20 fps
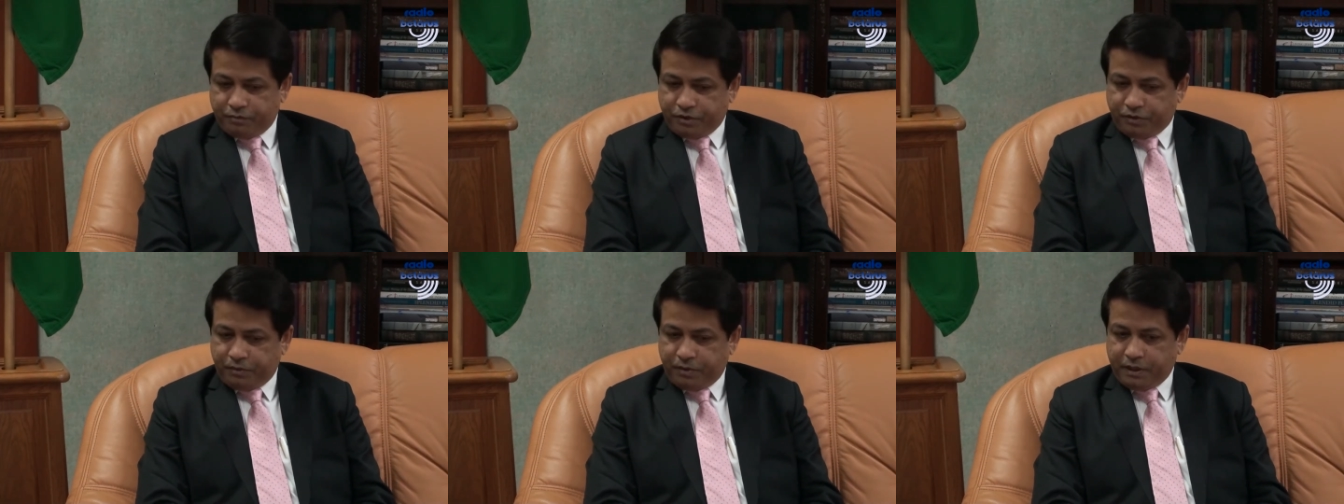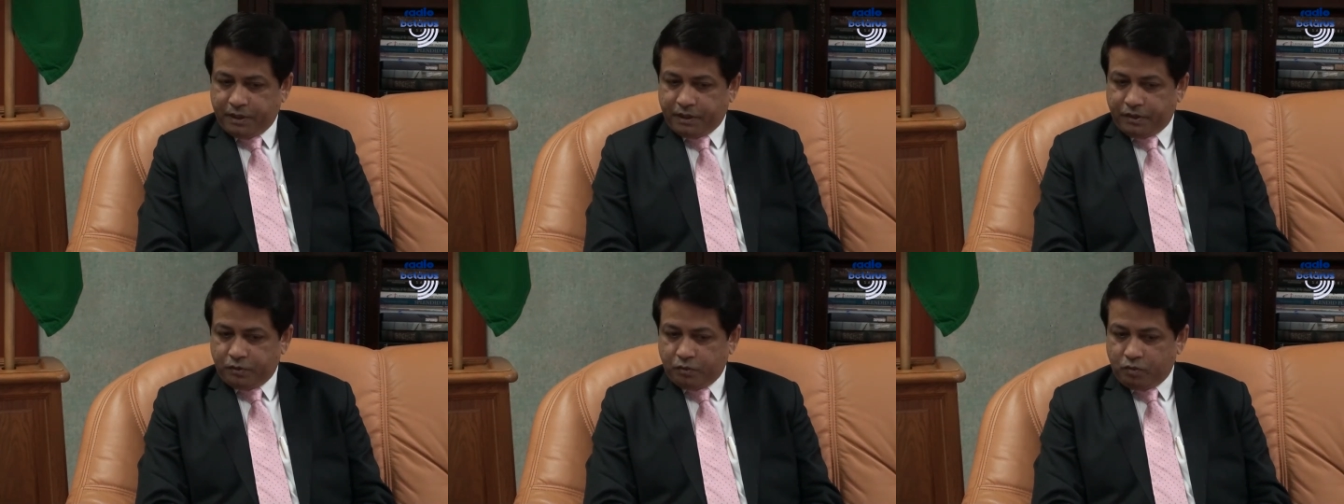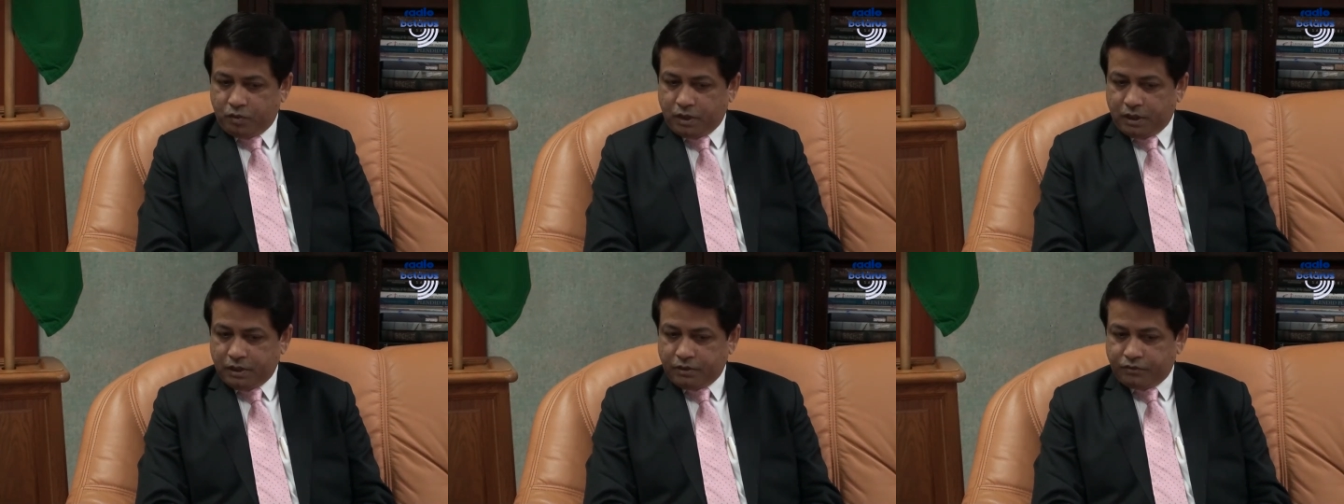between our
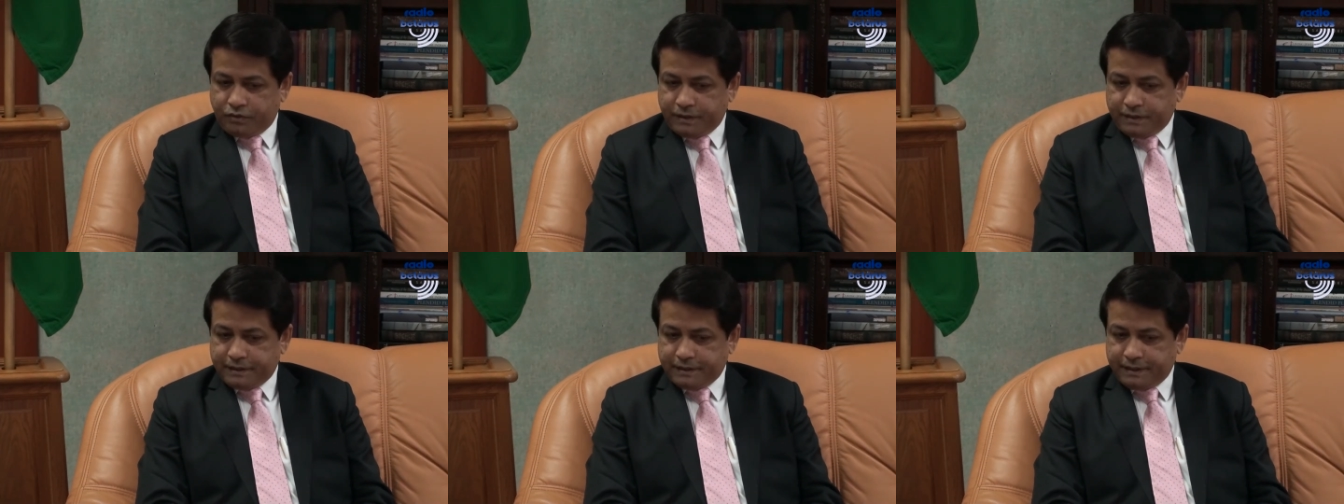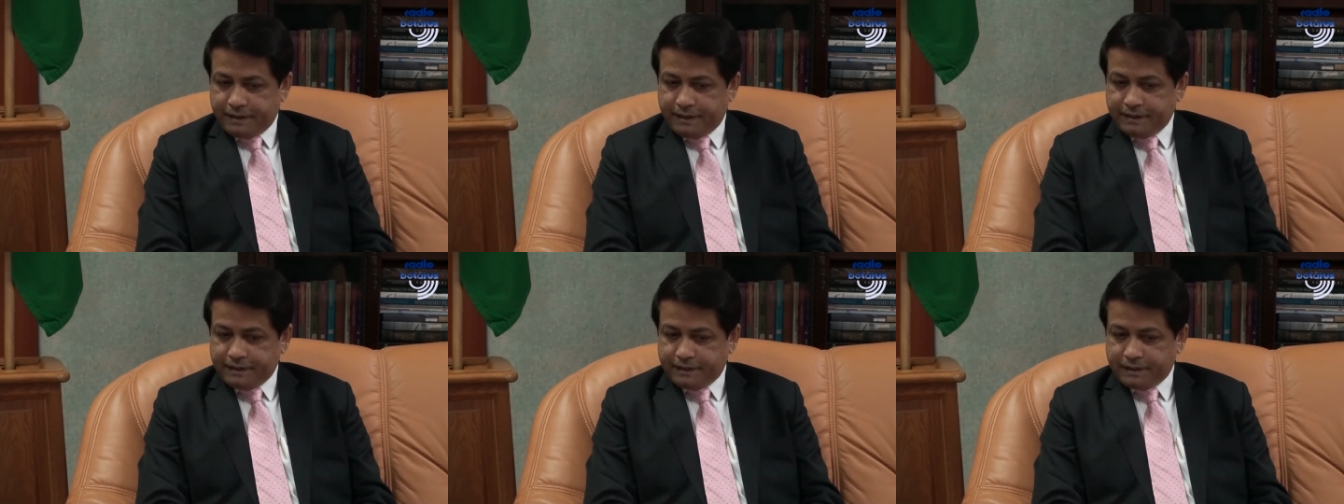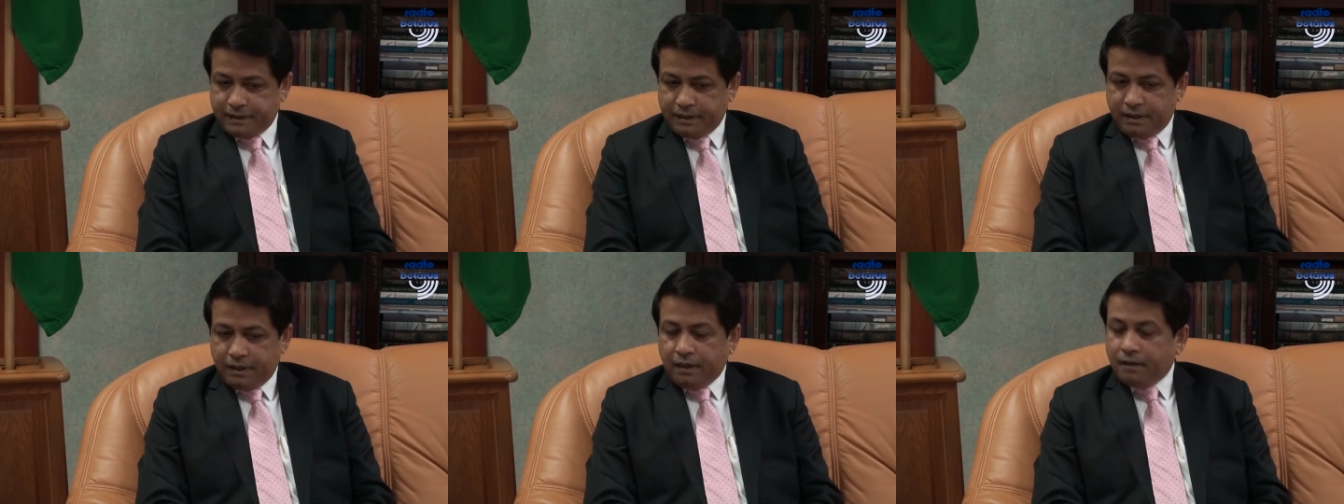two countries
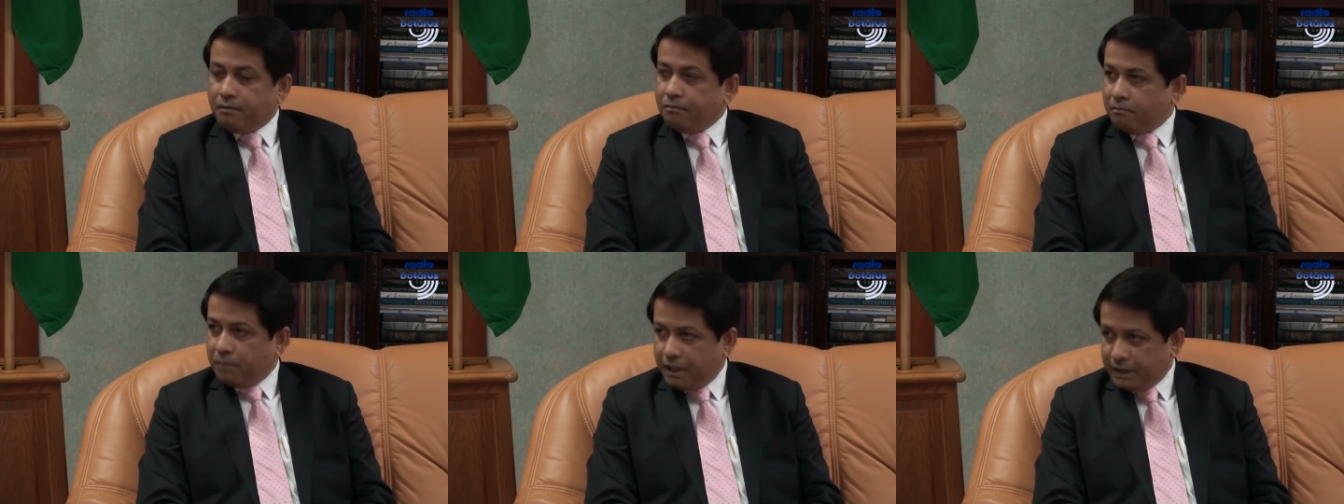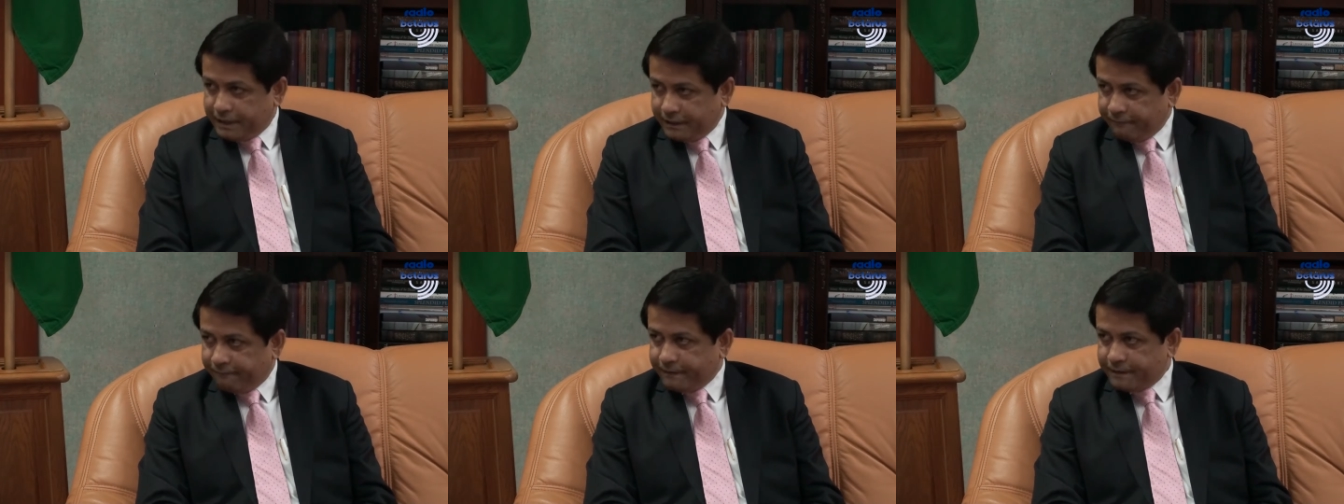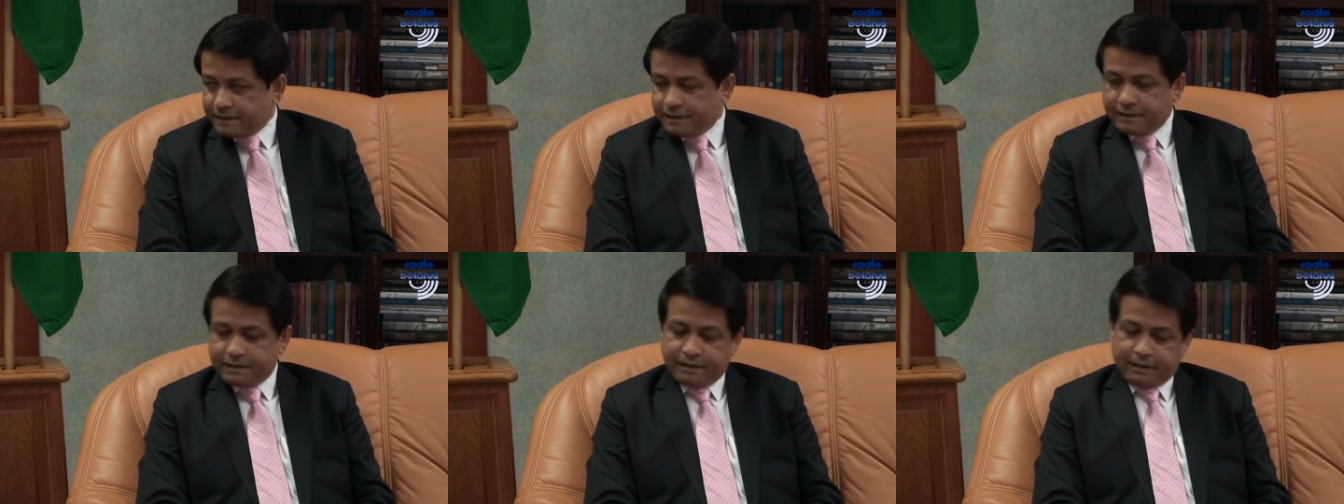is
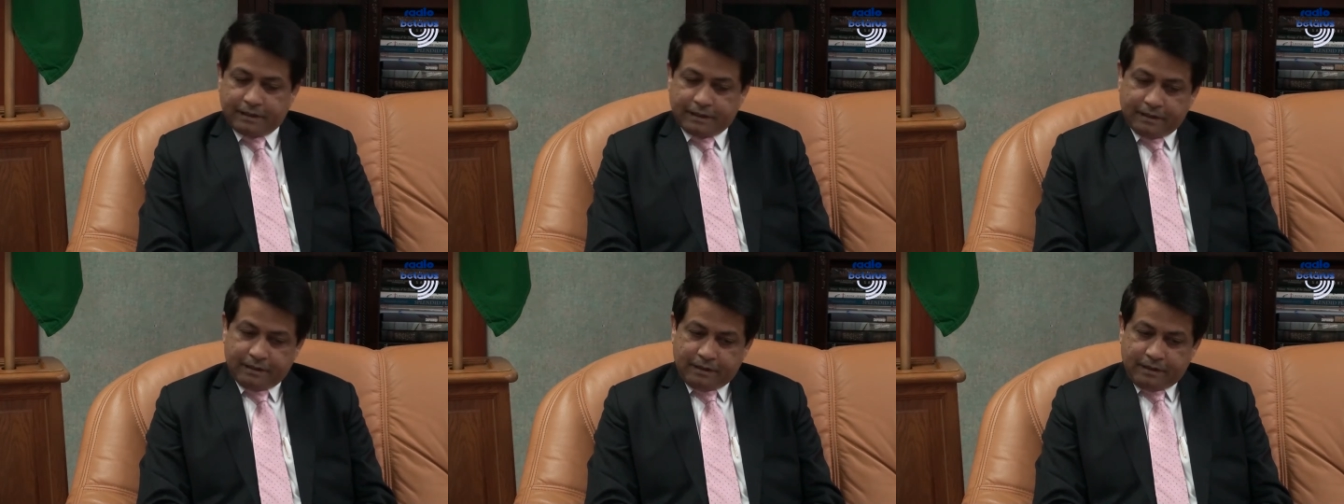multifaceted.